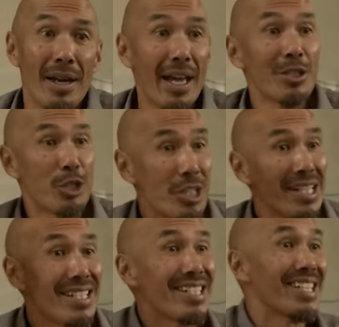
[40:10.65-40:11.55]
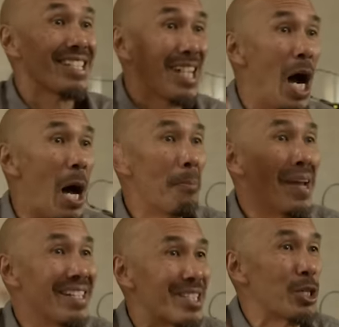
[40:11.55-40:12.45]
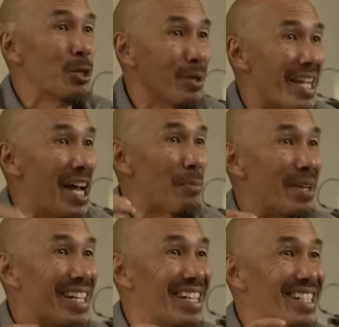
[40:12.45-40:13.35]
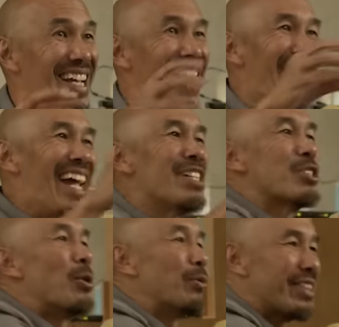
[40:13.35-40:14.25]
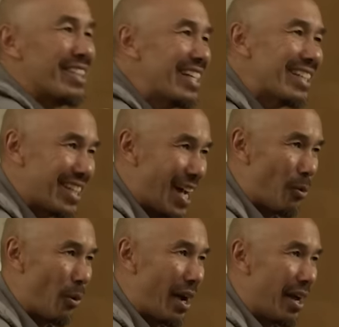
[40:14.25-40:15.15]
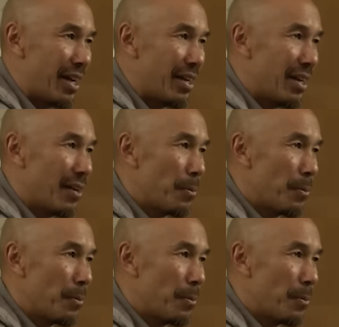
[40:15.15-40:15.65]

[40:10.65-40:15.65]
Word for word: And Jesus' comment to them is, hey, don't think that way.